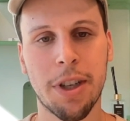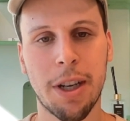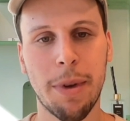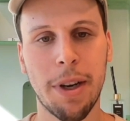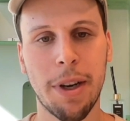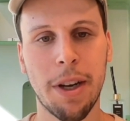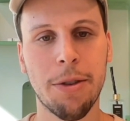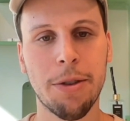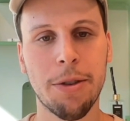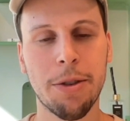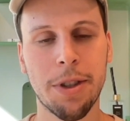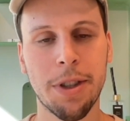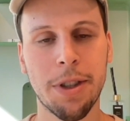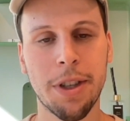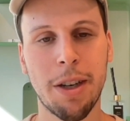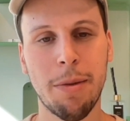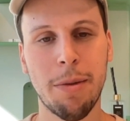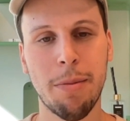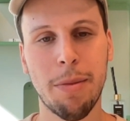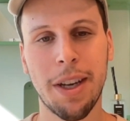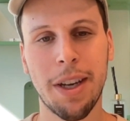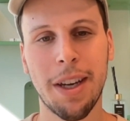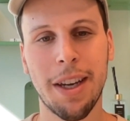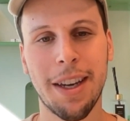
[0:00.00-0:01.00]
I mean, Notion can
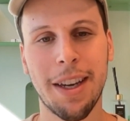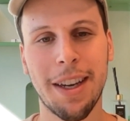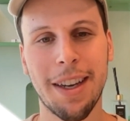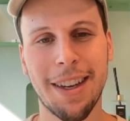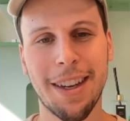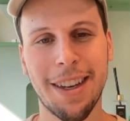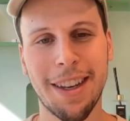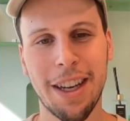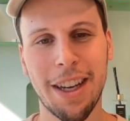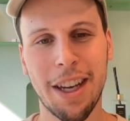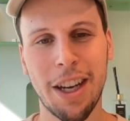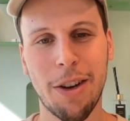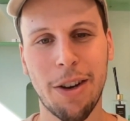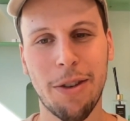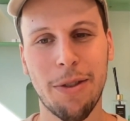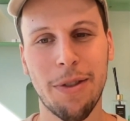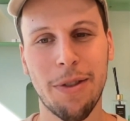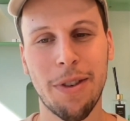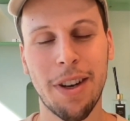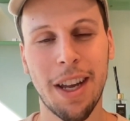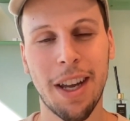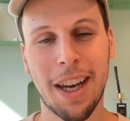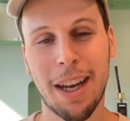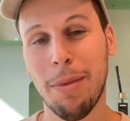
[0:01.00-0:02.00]
be,
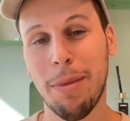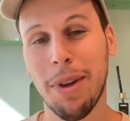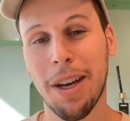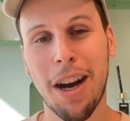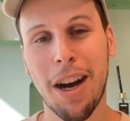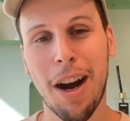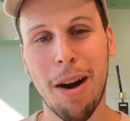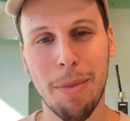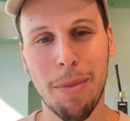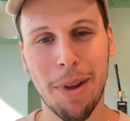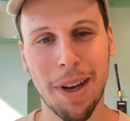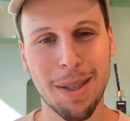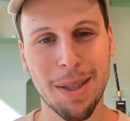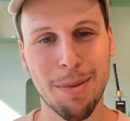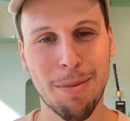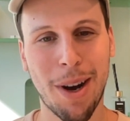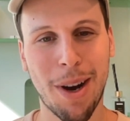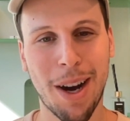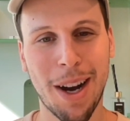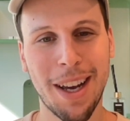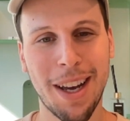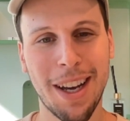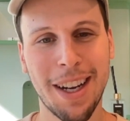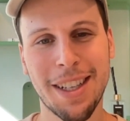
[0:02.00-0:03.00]
it can be a complex
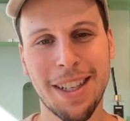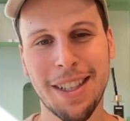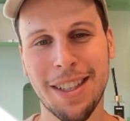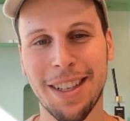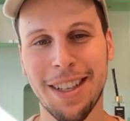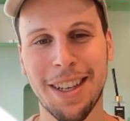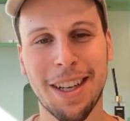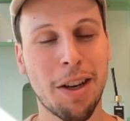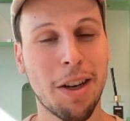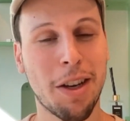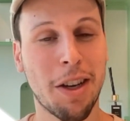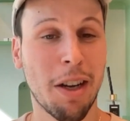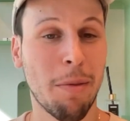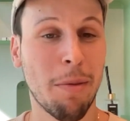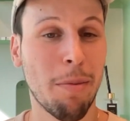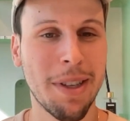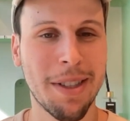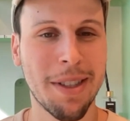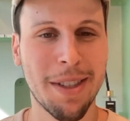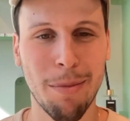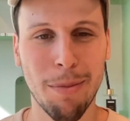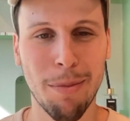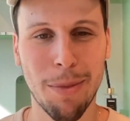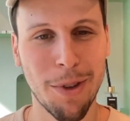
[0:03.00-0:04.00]
product. It can be
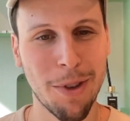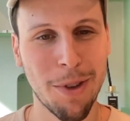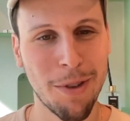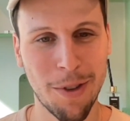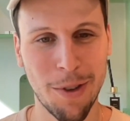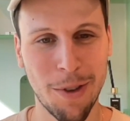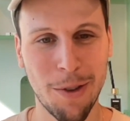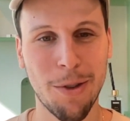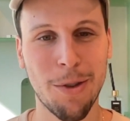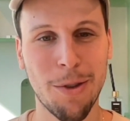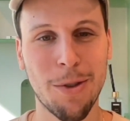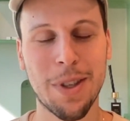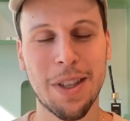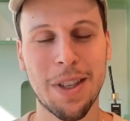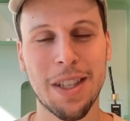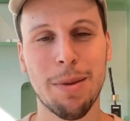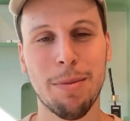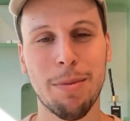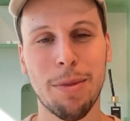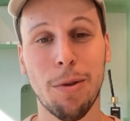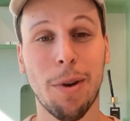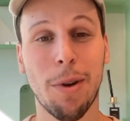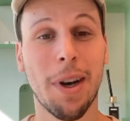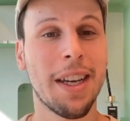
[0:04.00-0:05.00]
simple if you use it in
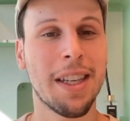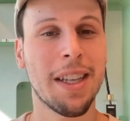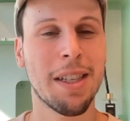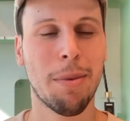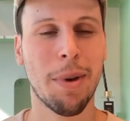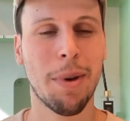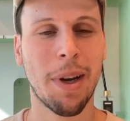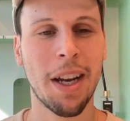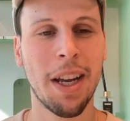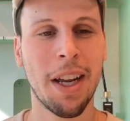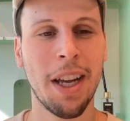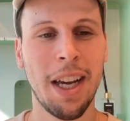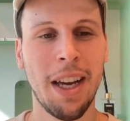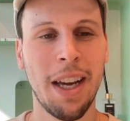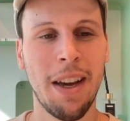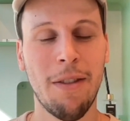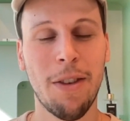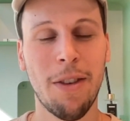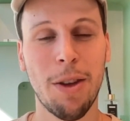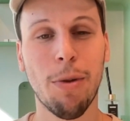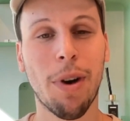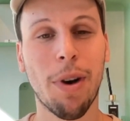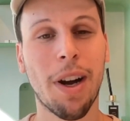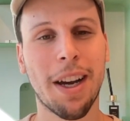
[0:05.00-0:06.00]
simple ways, but
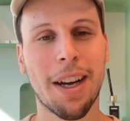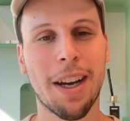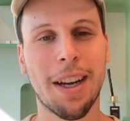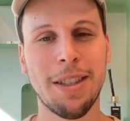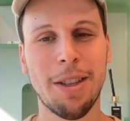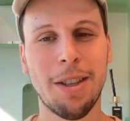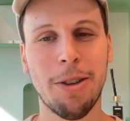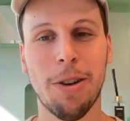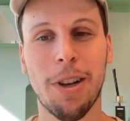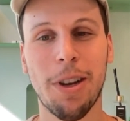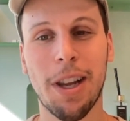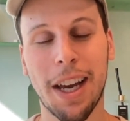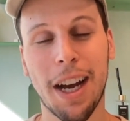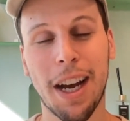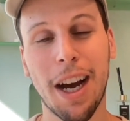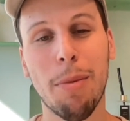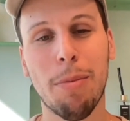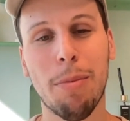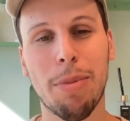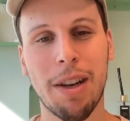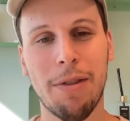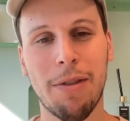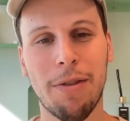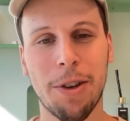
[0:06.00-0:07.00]
if you want to continue to like
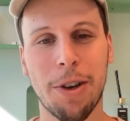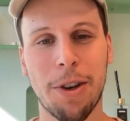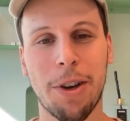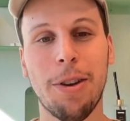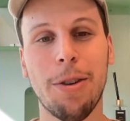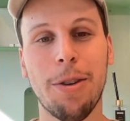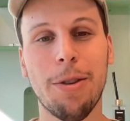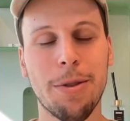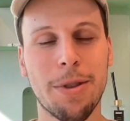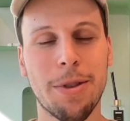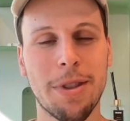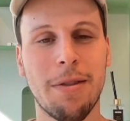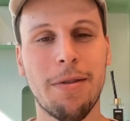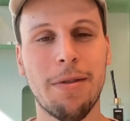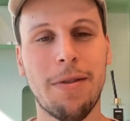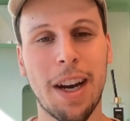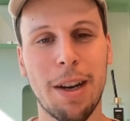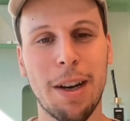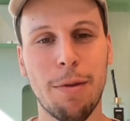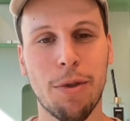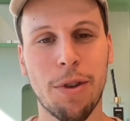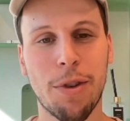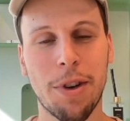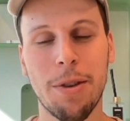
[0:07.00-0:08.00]
up level your use and
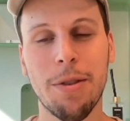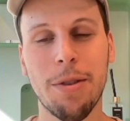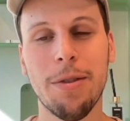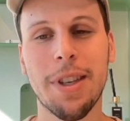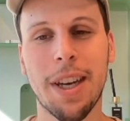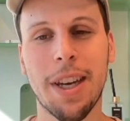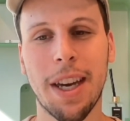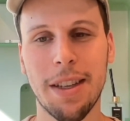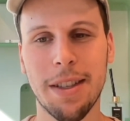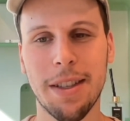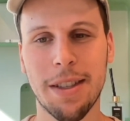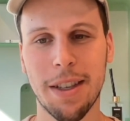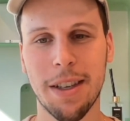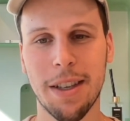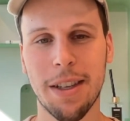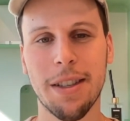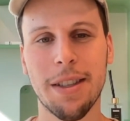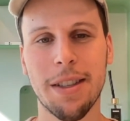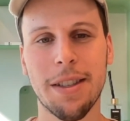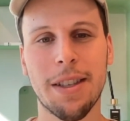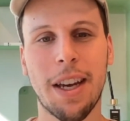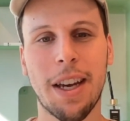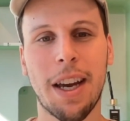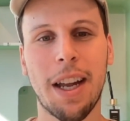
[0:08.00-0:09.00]
find more use
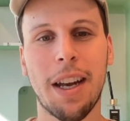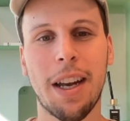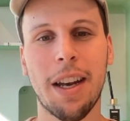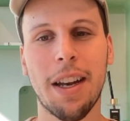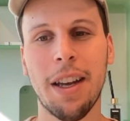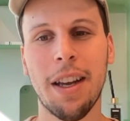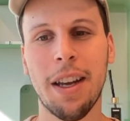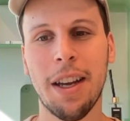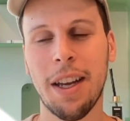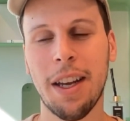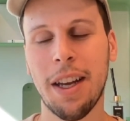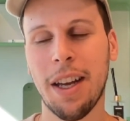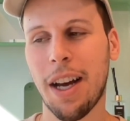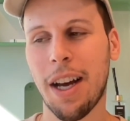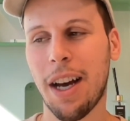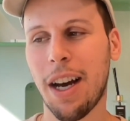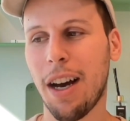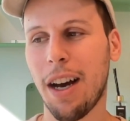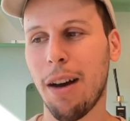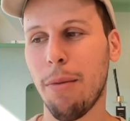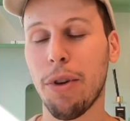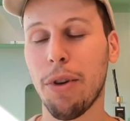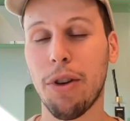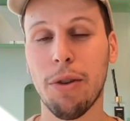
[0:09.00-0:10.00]
cases and
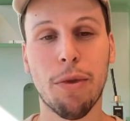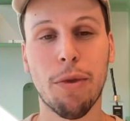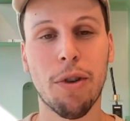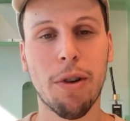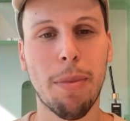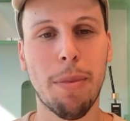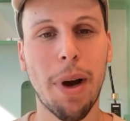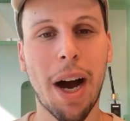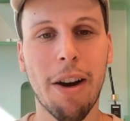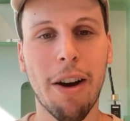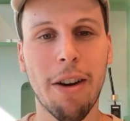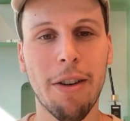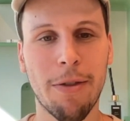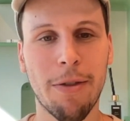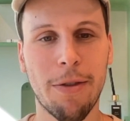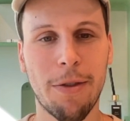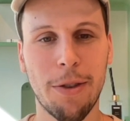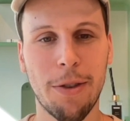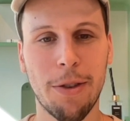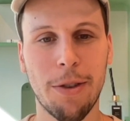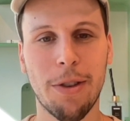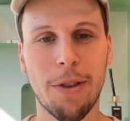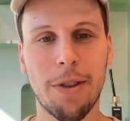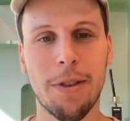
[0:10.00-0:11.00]
build more
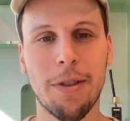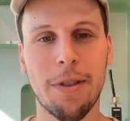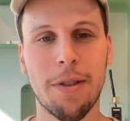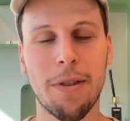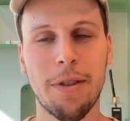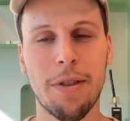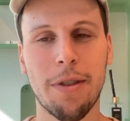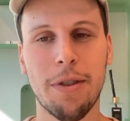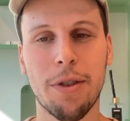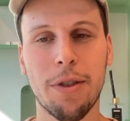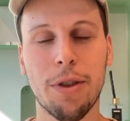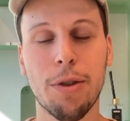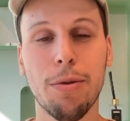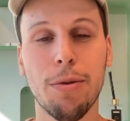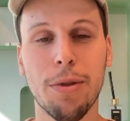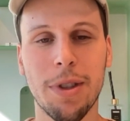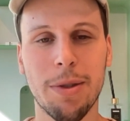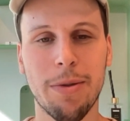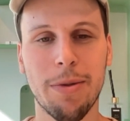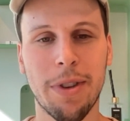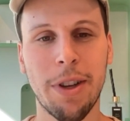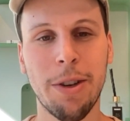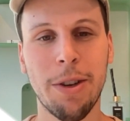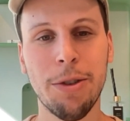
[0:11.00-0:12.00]
powerful tools
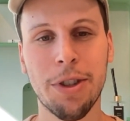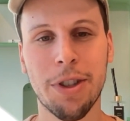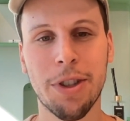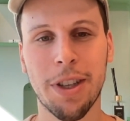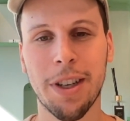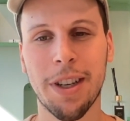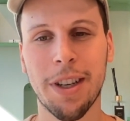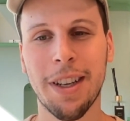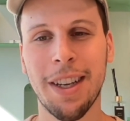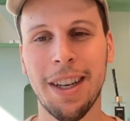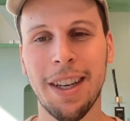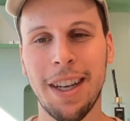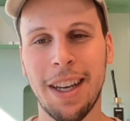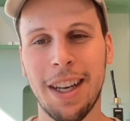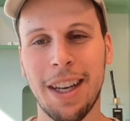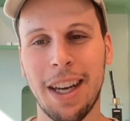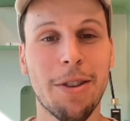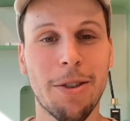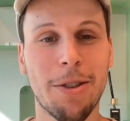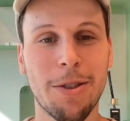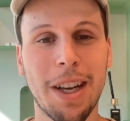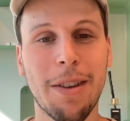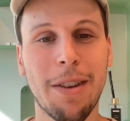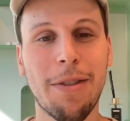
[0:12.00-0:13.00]
with Notion,
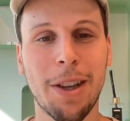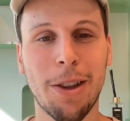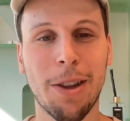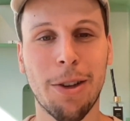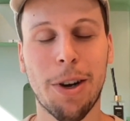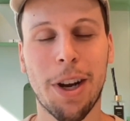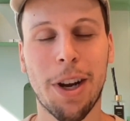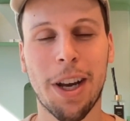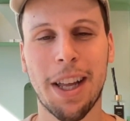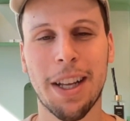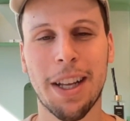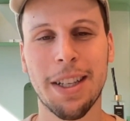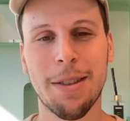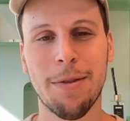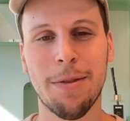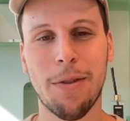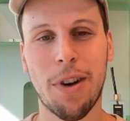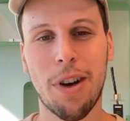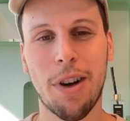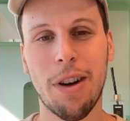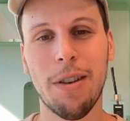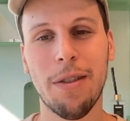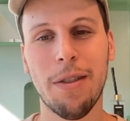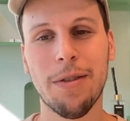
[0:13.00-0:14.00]
there's definitely learning that's
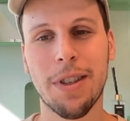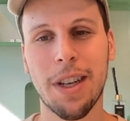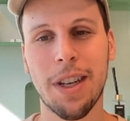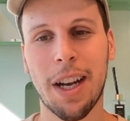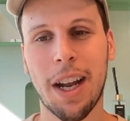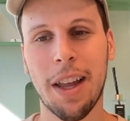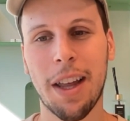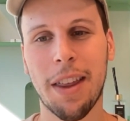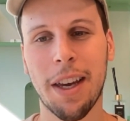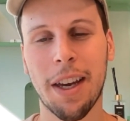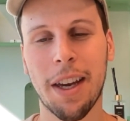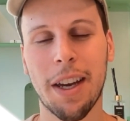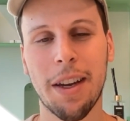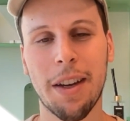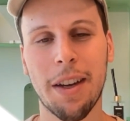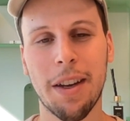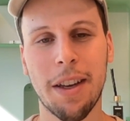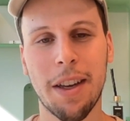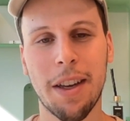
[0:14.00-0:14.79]
involved. And I think